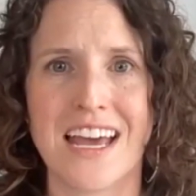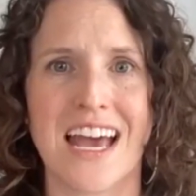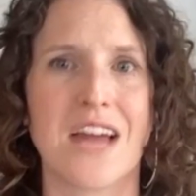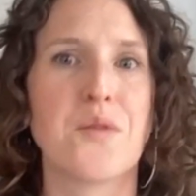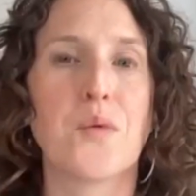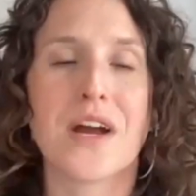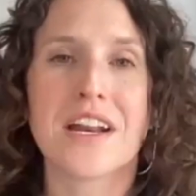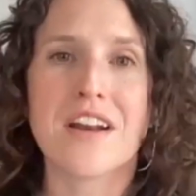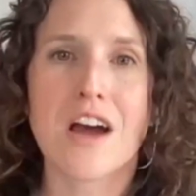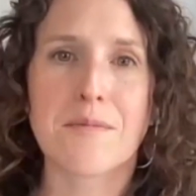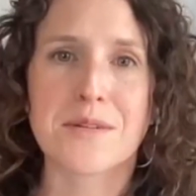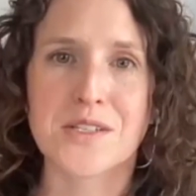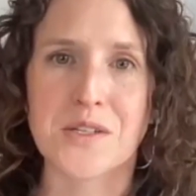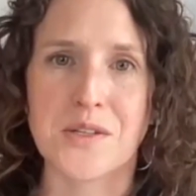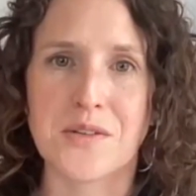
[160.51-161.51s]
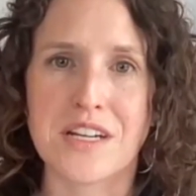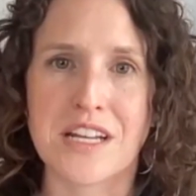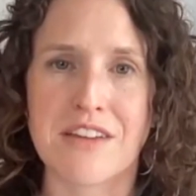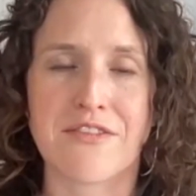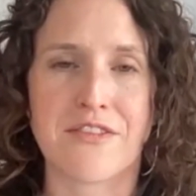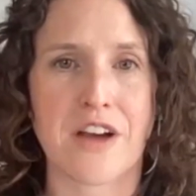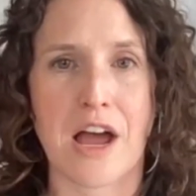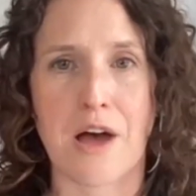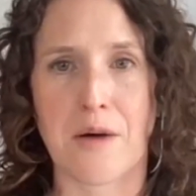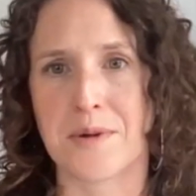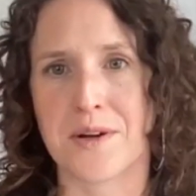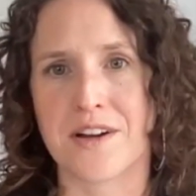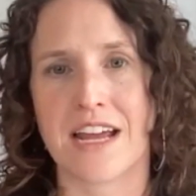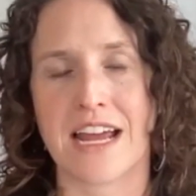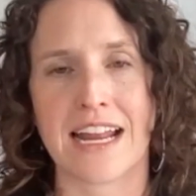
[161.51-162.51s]
And what an opportunity for
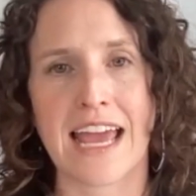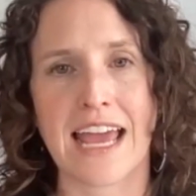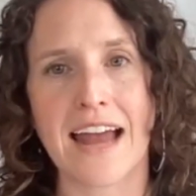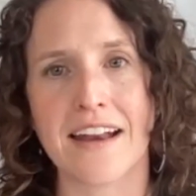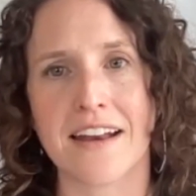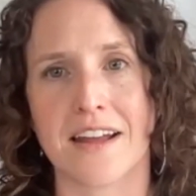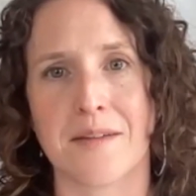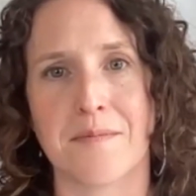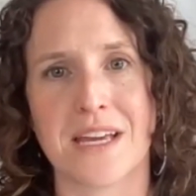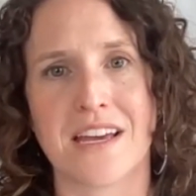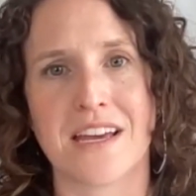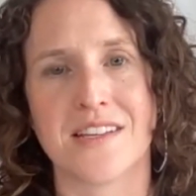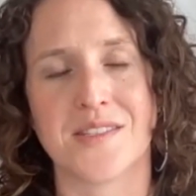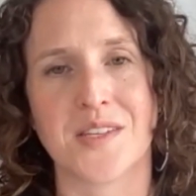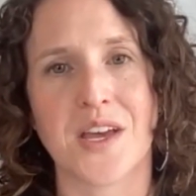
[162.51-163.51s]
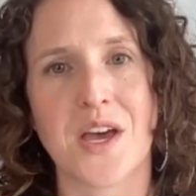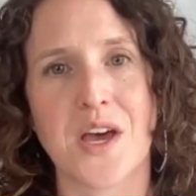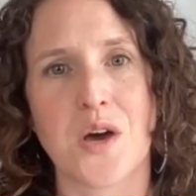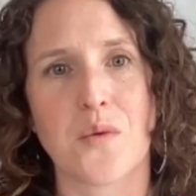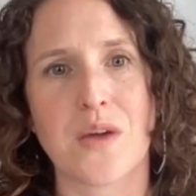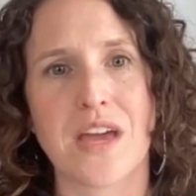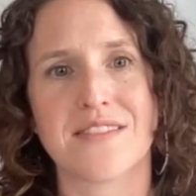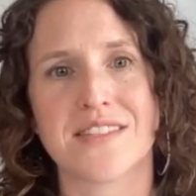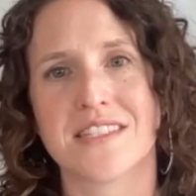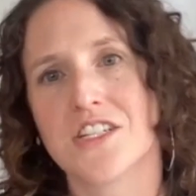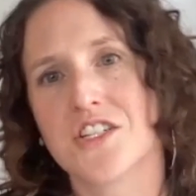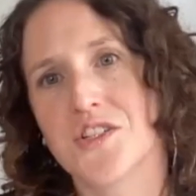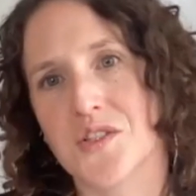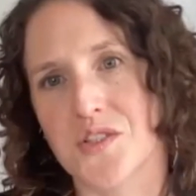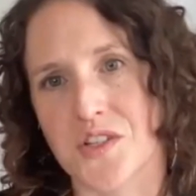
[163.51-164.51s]
Alberta and Canada because we have
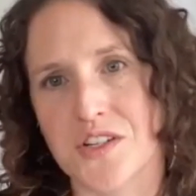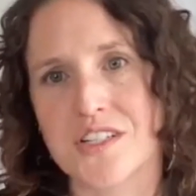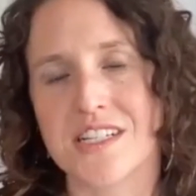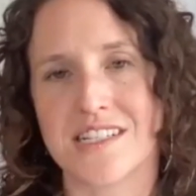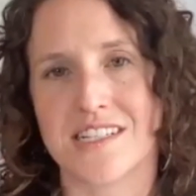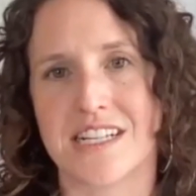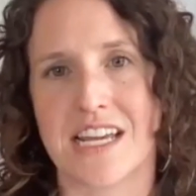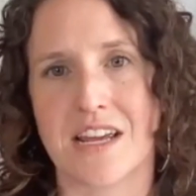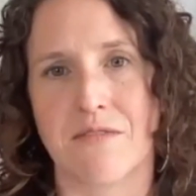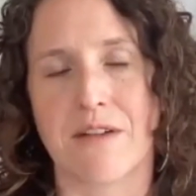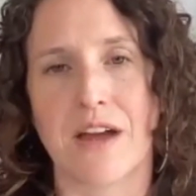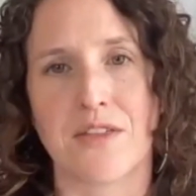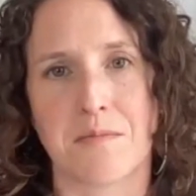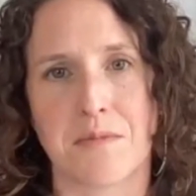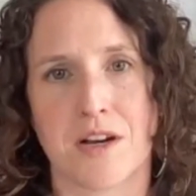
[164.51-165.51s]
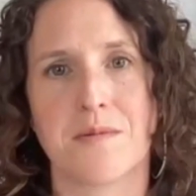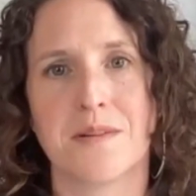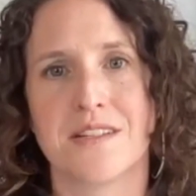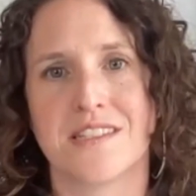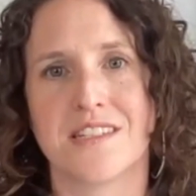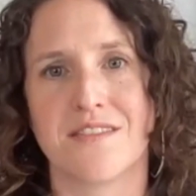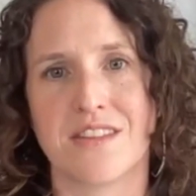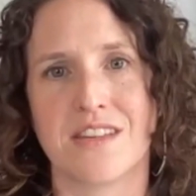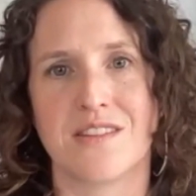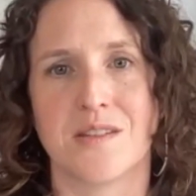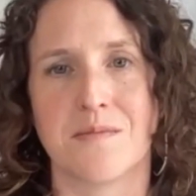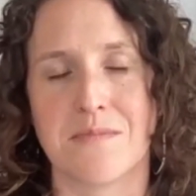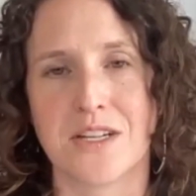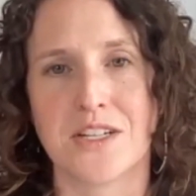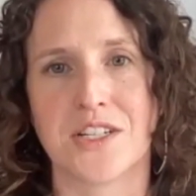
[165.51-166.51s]
such certainty around the permanence of these
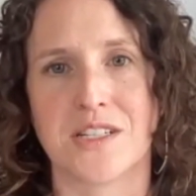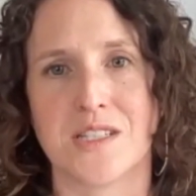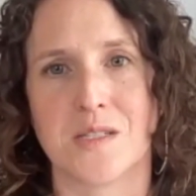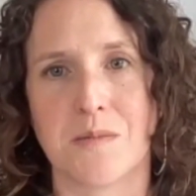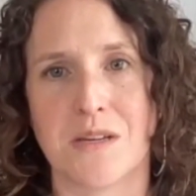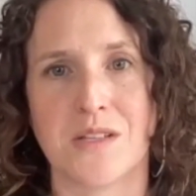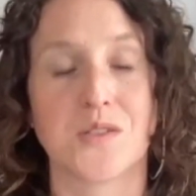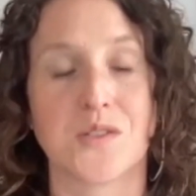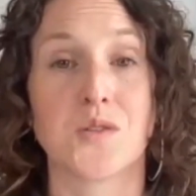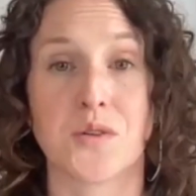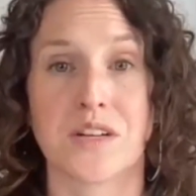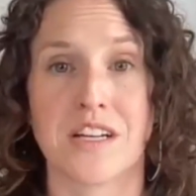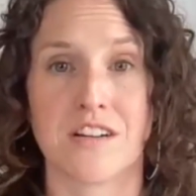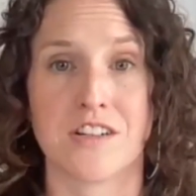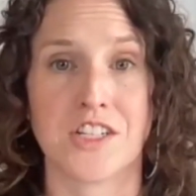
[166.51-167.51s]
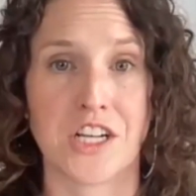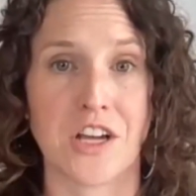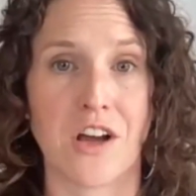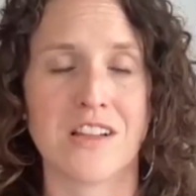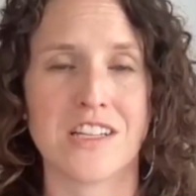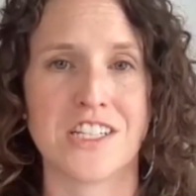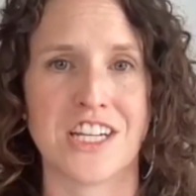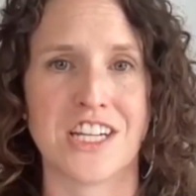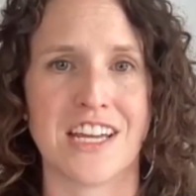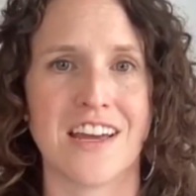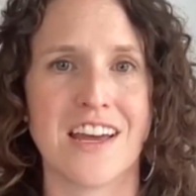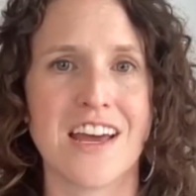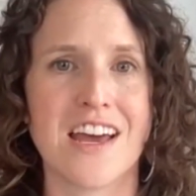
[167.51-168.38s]
emissions being stored in our geology